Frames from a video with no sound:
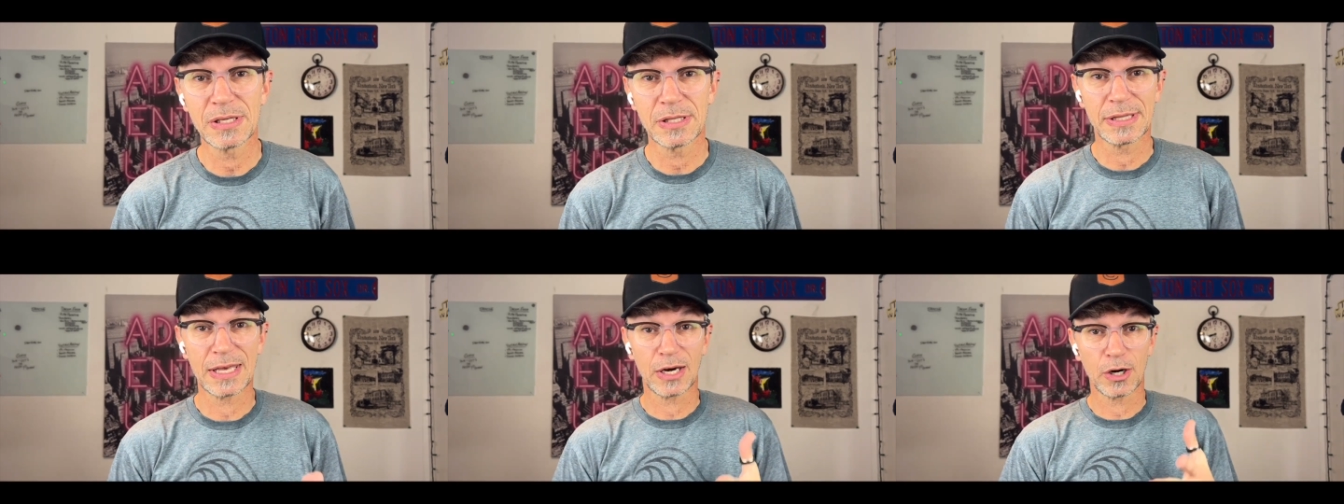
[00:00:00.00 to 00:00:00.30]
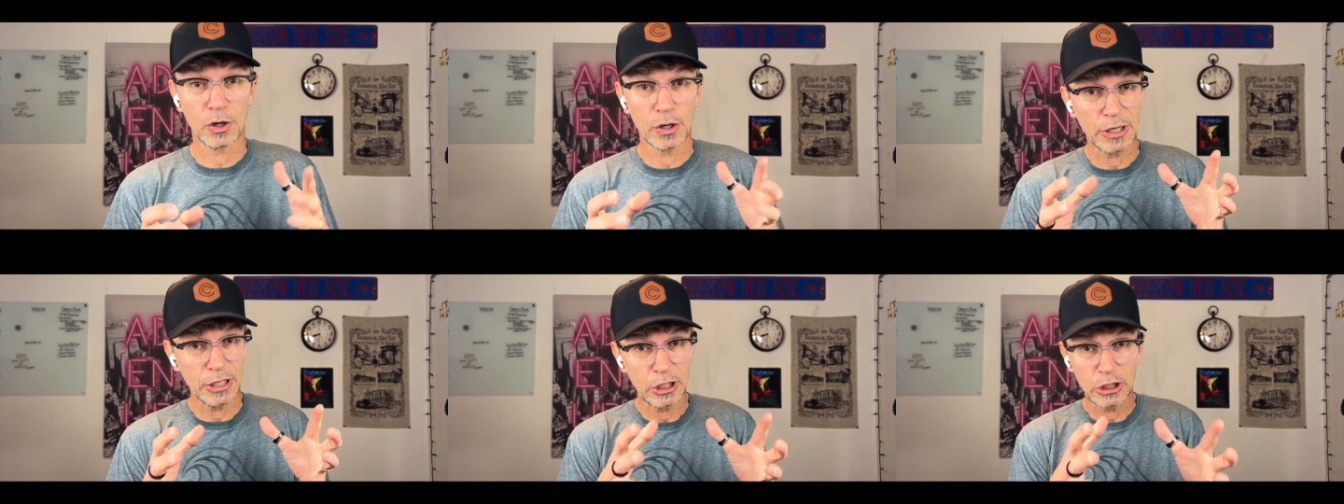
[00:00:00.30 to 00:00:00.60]
that
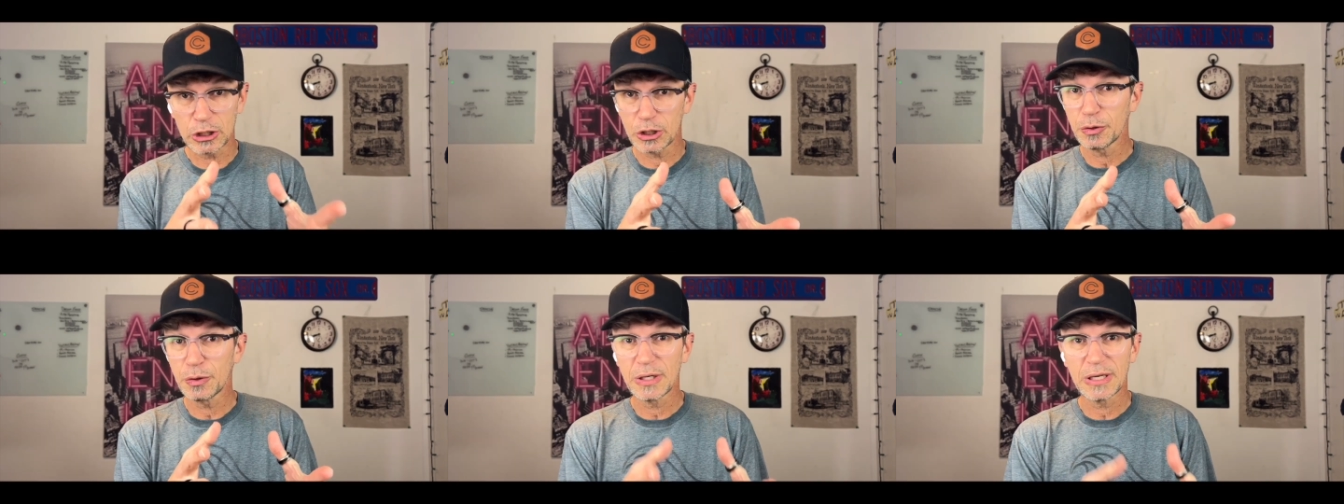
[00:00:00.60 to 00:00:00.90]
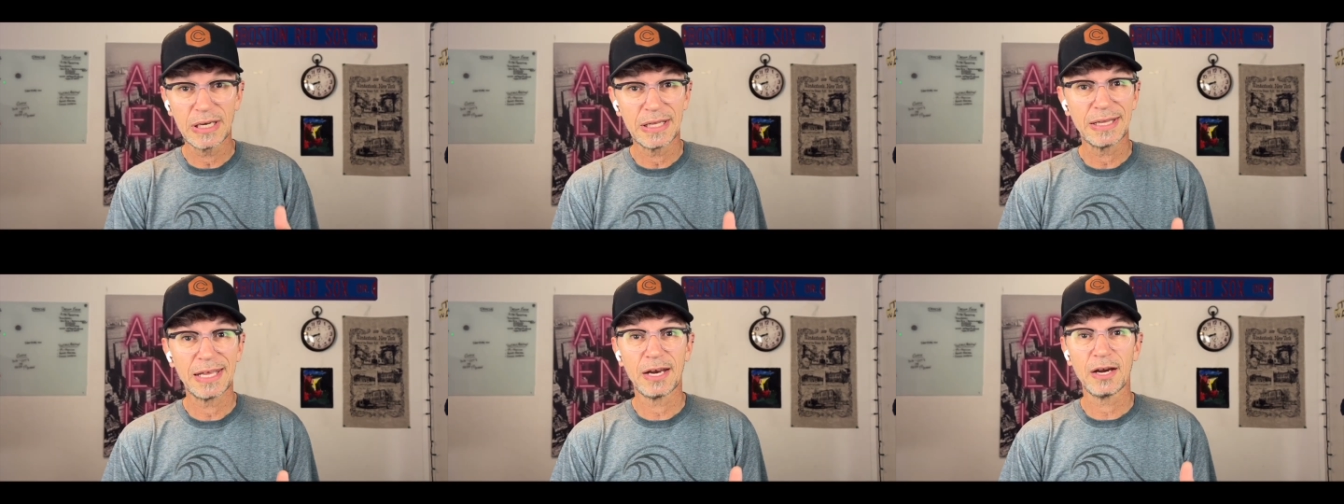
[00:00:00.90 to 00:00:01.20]
are included
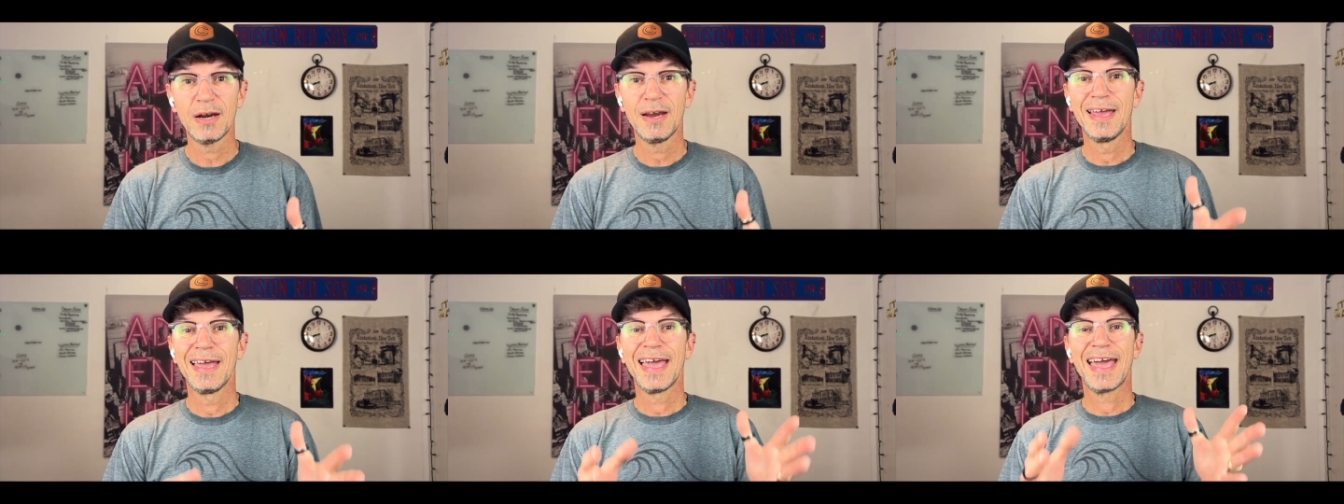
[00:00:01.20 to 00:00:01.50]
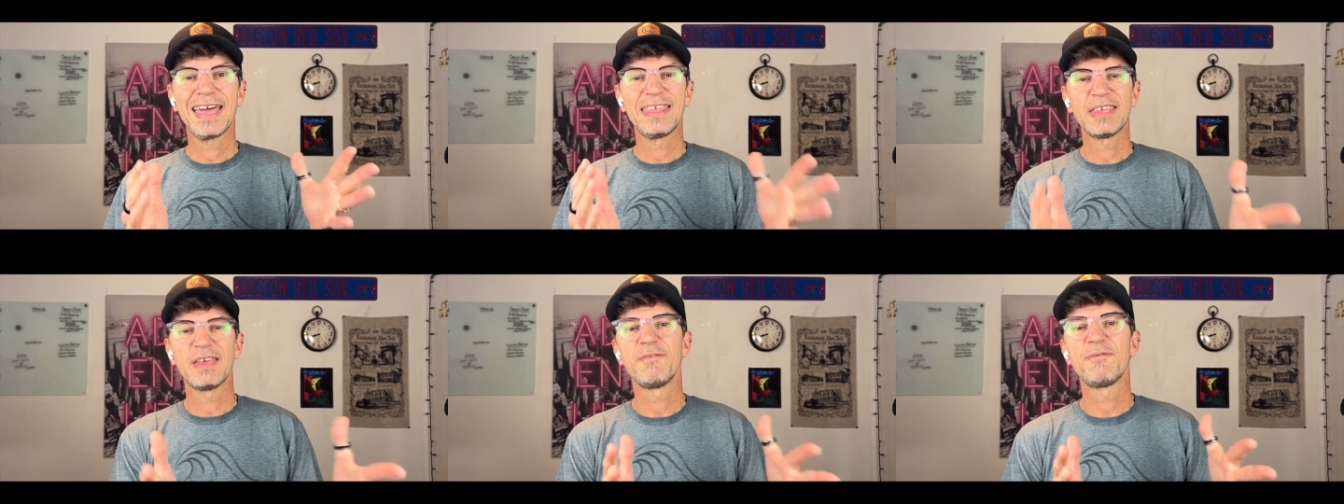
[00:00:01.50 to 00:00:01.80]
in there,
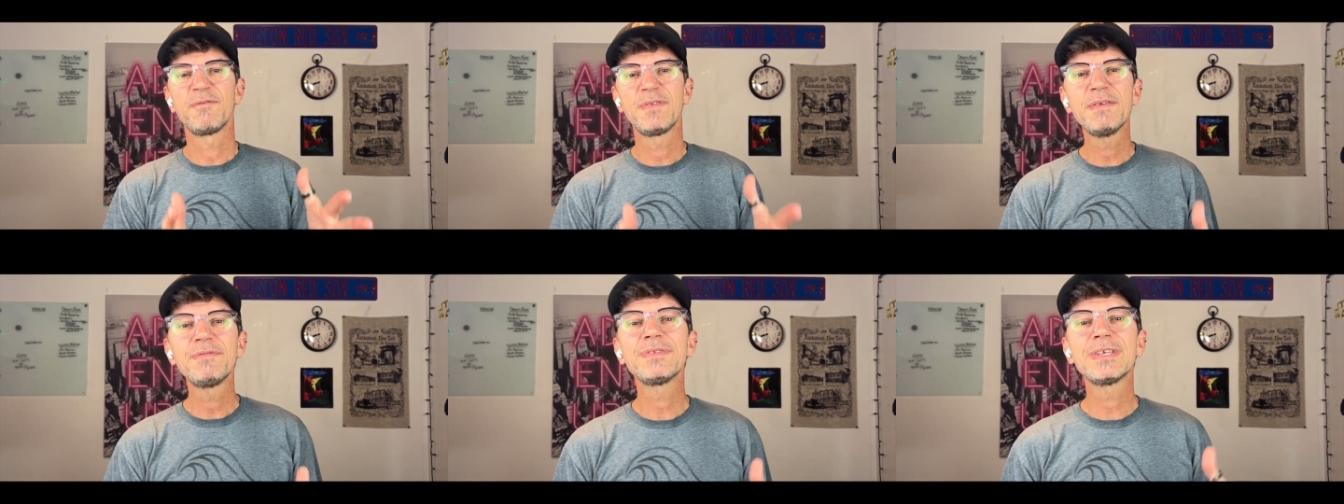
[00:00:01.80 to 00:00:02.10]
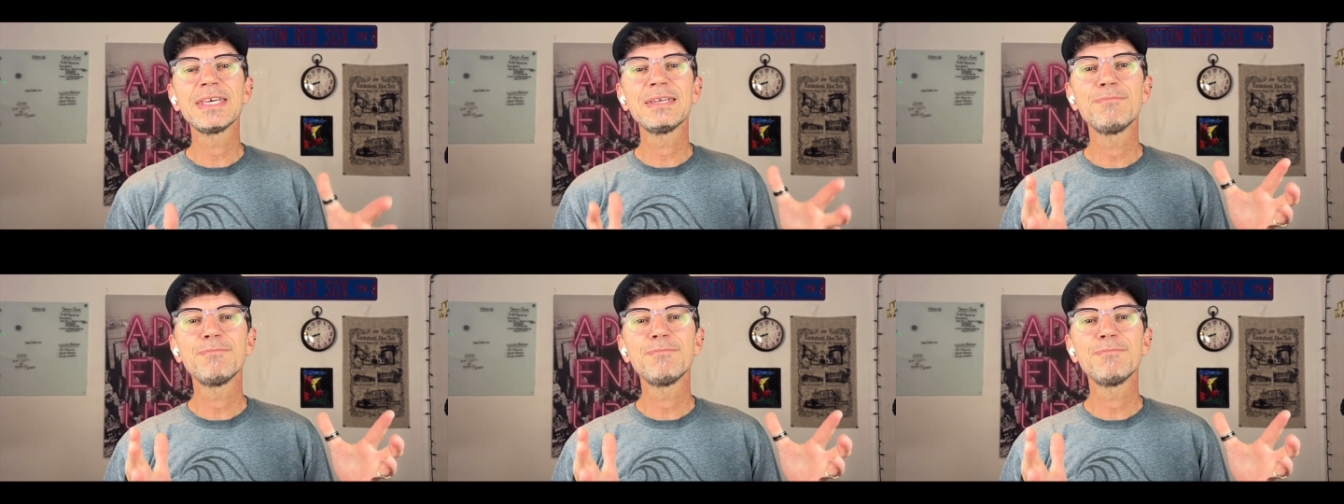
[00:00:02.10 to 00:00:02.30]
and then 15